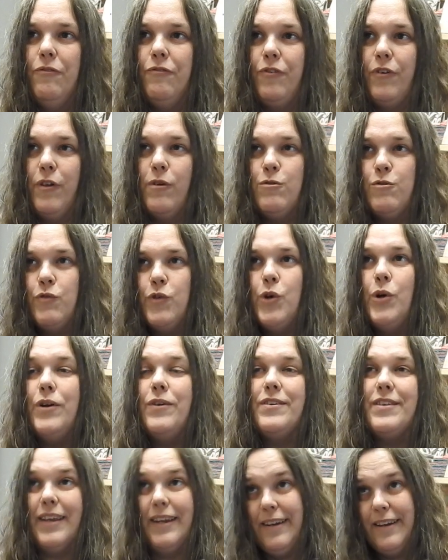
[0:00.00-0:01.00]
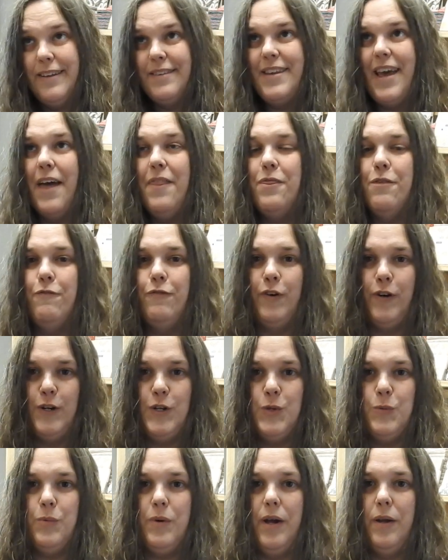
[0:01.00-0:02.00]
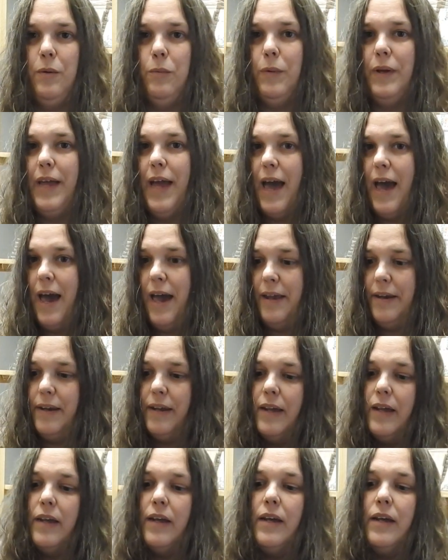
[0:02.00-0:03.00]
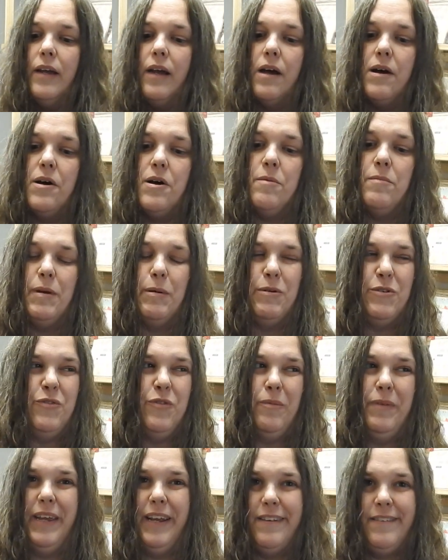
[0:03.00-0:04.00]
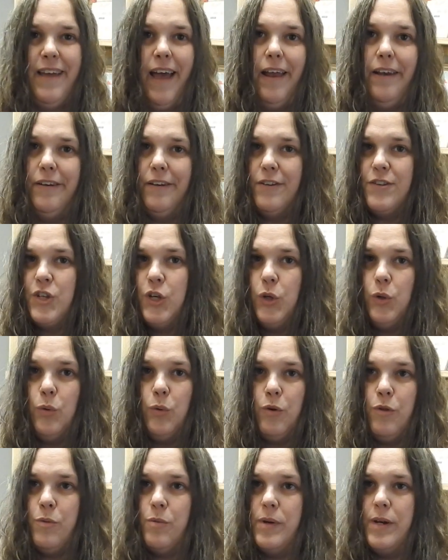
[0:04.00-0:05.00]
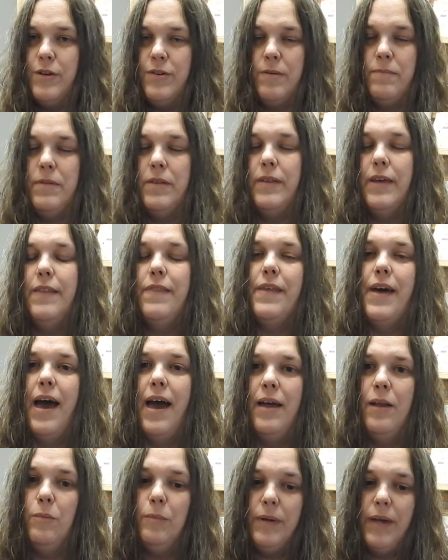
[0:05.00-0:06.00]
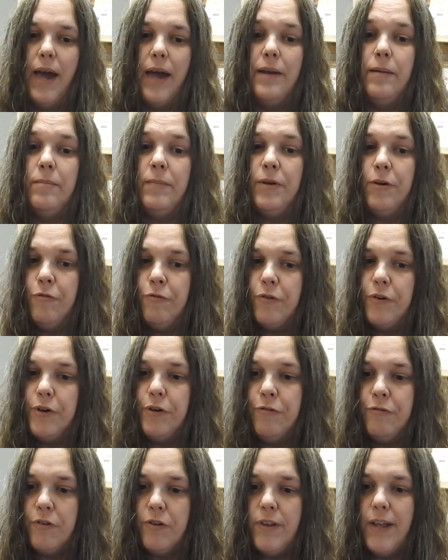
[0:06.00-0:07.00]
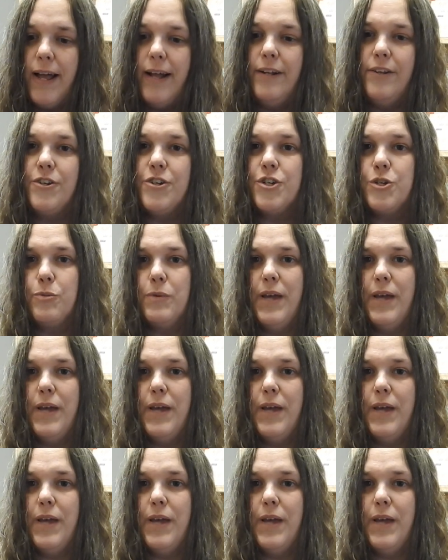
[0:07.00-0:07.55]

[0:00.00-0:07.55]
for those of you who didn't attend the first one, we had, it was from 10 to 2 or 3 or something like that, and we had a meal for you for lunch.